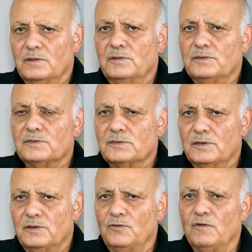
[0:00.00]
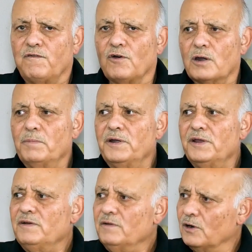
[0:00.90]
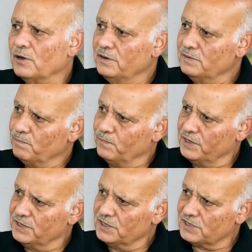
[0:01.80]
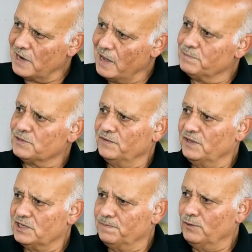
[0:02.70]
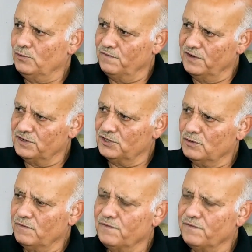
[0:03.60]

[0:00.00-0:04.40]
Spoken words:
this uniformity in fixing slabs with respect to the fixation of